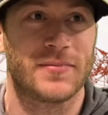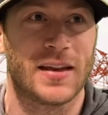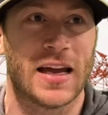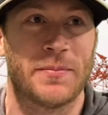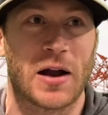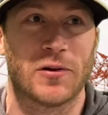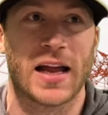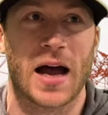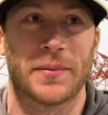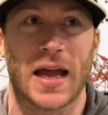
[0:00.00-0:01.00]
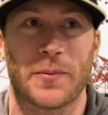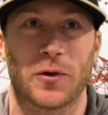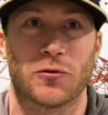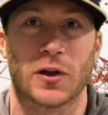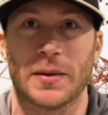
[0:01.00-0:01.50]
in my rehab game
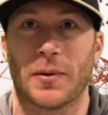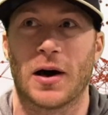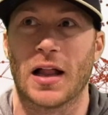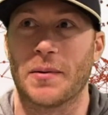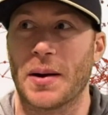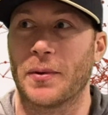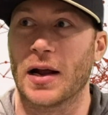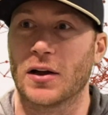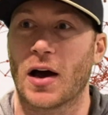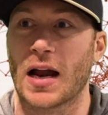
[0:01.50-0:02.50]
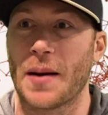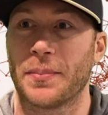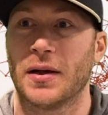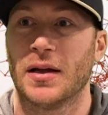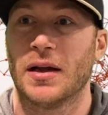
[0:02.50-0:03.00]
with rookie ball. I remember I got up,